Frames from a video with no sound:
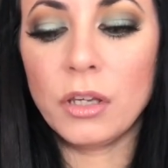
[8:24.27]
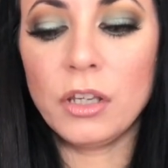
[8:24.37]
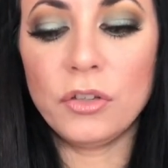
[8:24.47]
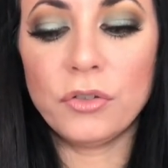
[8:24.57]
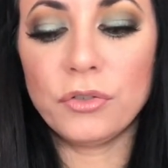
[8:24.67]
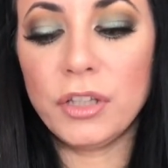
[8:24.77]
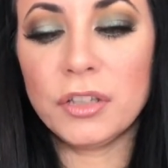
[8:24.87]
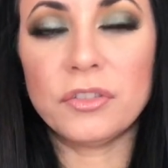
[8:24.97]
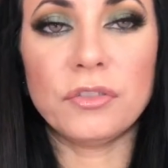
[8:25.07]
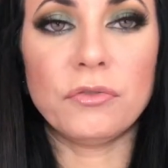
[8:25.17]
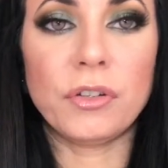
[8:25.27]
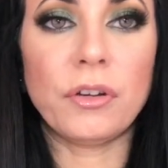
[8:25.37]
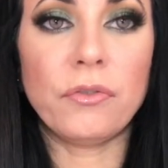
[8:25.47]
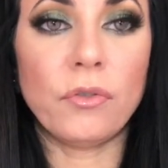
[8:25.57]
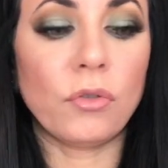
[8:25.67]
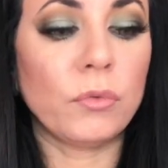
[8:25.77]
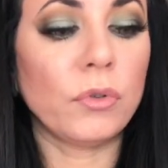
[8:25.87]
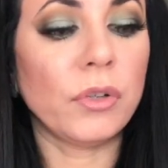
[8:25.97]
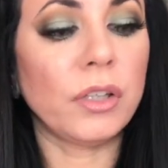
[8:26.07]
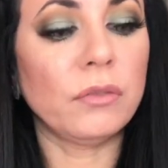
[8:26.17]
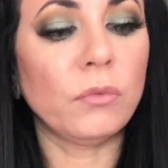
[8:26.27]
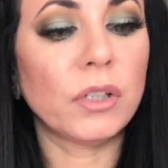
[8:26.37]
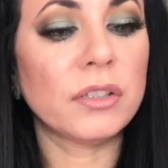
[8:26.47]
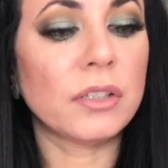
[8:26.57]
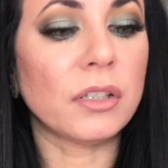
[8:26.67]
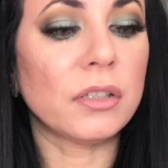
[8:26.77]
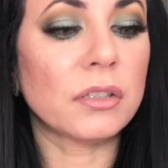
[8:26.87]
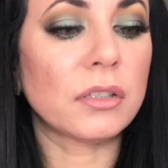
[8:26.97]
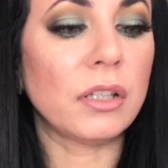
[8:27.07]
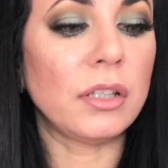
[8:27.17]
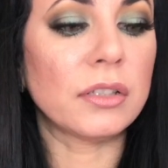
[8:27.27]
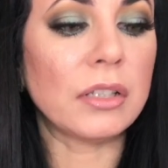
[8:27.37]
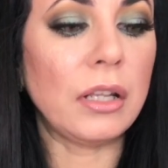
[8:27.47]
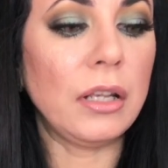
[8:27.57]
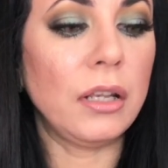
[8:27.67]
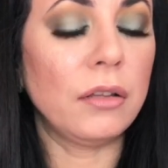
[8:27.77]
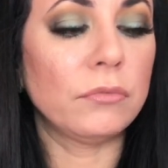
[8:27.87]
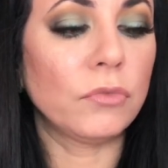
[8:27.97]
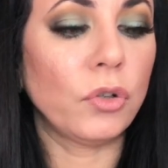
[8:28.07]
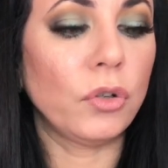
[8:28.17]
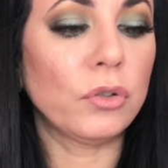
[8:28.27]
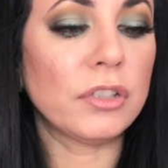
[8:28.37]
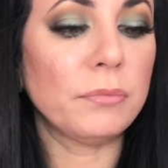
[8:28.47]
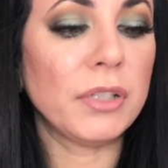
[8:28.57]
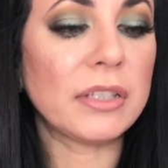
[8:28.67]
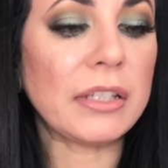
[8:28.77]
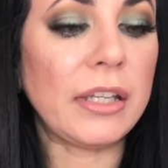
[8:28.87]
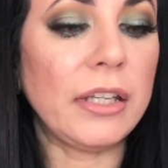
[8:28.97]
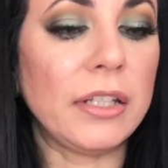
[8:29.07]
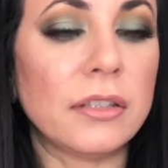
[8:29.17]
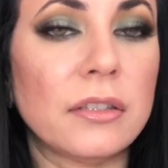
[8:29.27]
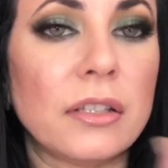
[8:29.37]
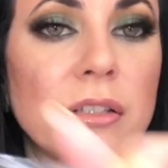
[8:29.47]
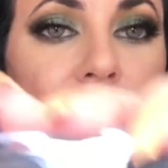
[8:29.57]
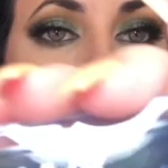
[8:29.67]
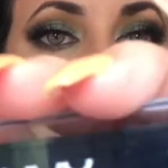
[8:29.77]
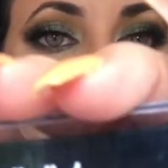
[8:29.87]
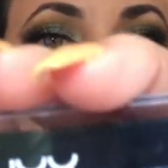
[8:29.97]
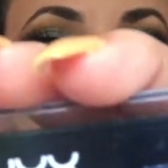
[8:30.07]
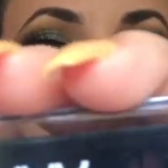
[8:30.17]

And you know, NYX is very affordable. And what it says is Ultimate Edit. That's the name.